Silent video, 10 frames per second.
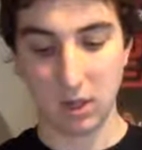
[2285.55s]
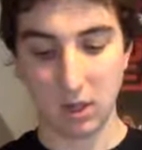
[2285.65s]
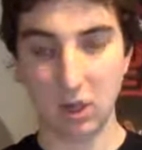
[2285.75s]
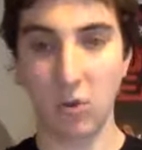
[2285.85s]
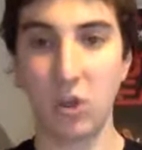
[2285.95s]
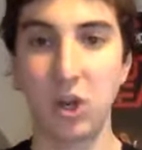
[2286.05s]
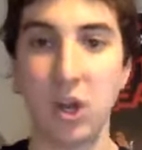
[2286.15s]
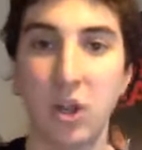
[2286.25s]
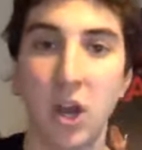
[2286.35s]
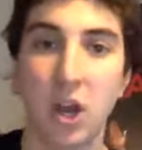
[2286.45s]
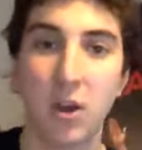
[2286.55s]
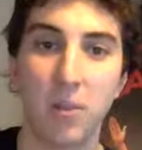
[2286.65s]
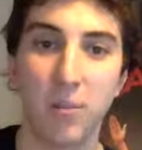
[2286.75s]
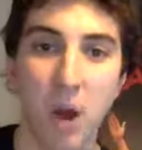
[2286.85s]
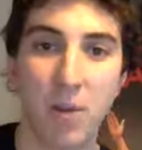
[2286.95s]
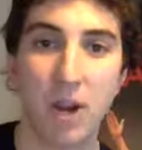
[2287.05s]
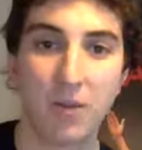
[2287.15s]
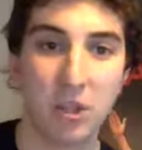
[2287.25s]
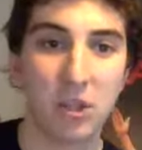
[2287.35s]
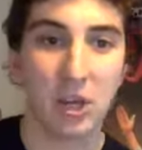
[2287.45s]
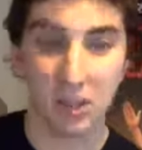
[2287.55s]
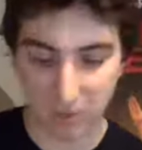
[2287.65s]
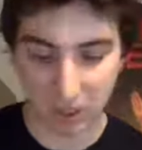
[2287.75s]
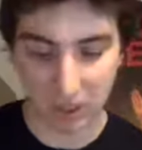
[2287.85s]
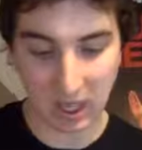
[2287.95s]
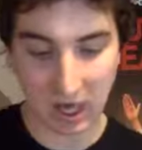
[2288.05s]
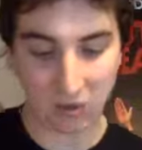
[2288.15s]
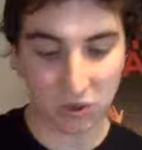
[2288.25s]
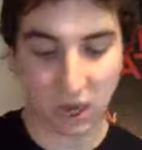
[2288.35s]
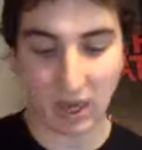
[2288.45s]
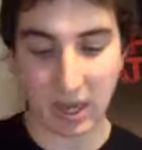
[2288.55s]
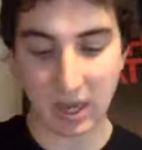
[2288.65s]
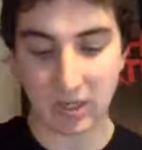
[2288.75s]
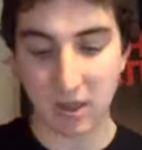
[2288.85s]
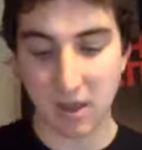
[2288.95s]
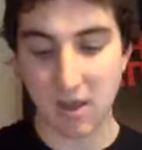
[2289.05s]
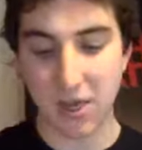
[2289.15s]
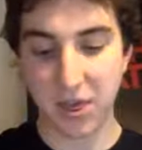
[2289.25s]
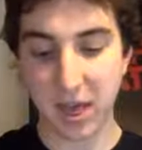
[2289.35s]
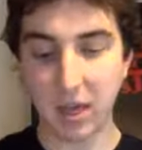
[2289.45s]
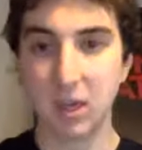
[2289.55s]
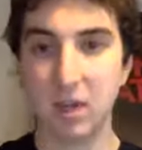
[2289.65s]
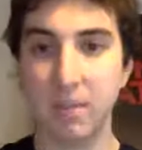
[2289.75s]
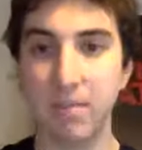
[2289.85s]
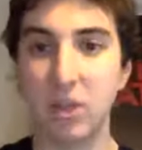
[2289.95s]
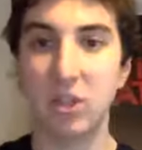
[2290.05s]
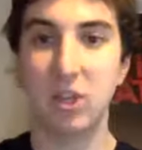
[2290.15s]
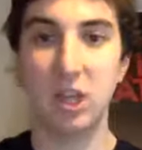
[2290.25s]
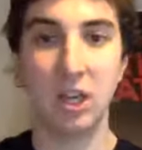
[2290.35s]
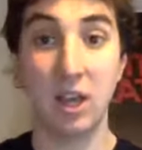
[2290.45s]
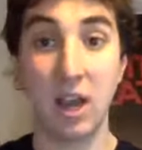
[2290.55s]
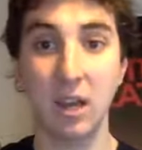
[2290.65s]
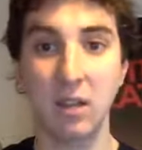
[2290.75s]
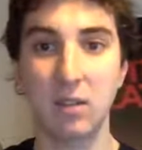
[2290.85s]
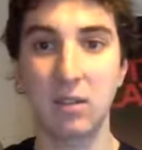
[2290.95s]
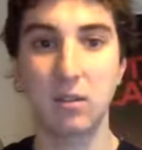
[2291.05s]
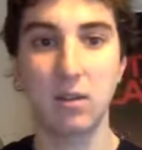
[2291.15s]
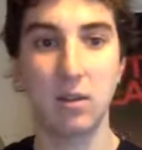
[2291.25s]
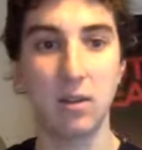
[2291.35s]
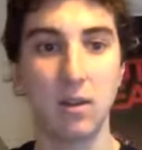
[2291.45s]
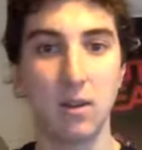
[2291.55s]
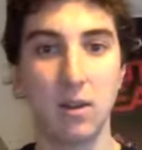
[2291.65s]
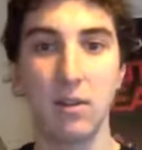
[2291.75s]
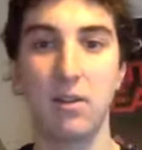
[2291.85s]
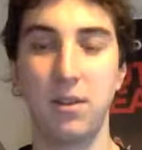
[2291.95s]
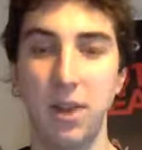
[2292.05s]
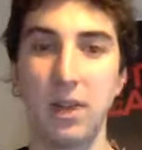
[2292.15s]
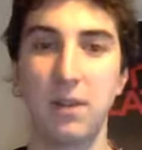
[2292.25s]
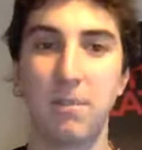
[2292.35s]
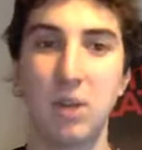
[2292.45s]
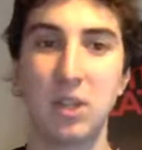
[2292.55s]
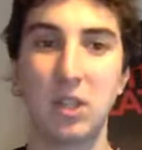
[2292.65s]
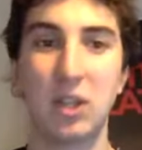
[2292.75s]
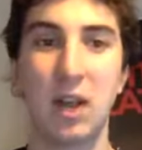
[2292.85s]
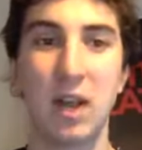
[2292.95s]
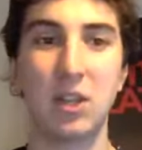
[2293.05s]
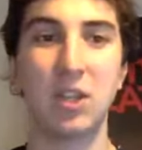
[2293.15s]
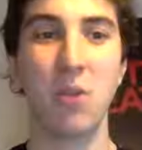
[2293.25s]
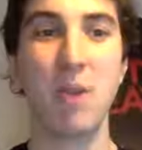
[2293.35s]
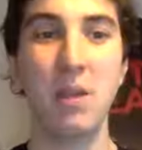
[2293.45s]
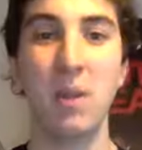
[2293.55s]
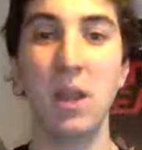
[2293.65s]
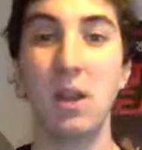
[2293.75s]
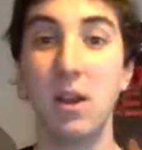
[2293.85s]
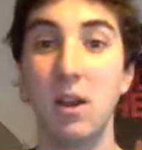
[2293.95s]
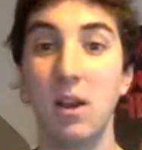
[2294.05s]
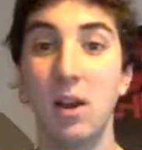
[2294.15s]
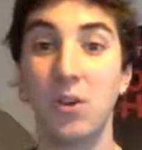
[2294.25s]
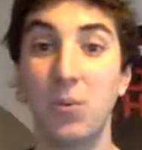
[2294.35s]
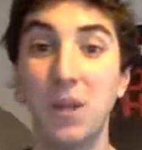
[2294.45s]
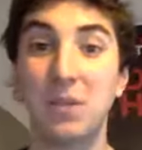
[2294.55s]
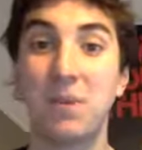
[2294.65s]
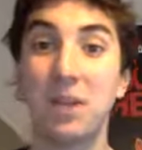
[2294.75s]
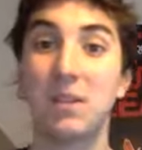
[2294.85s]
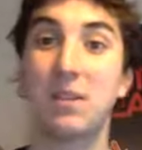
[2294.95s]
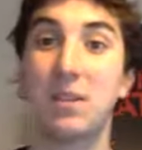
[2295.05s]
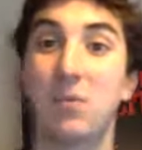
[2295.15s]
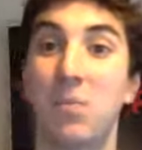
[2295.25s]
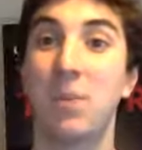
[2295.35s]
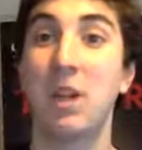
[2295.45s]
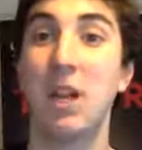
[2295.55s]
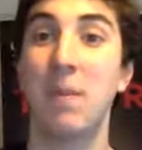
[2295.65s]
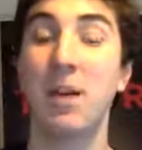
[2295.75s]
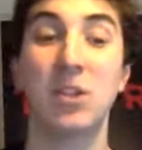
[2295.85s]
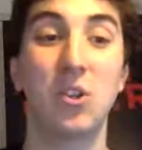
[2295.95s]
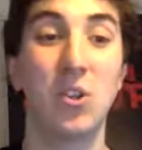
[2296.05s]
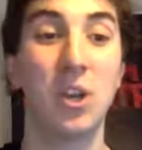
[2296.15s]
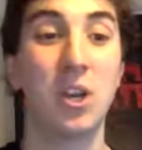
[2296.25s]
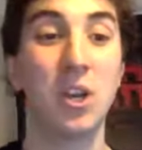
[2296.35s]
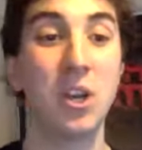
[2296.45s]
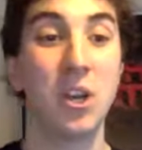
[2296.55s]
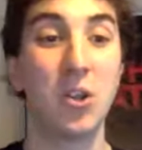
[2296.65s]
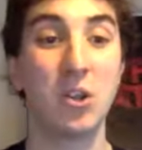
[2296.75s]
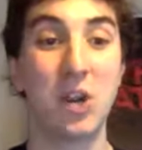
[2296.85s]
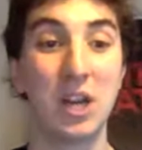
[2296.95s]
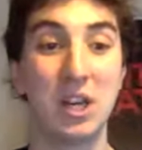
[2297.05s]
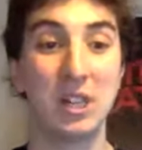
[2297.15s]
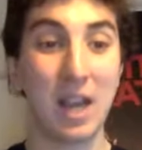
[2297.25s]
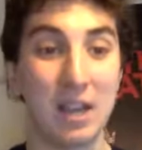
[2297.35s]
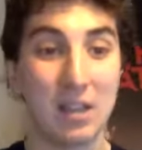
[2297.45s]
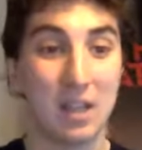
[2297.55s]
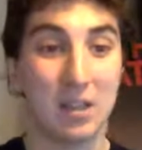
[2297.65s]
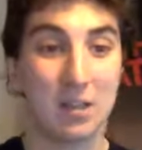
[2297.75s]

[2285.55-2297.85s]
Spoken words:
So looking at the bottom half of the dragon's body now, the dragon has thick, muscular legs. Thick, muscular legs. So maybe a good way to practice this would be imagine that the dragon has landed.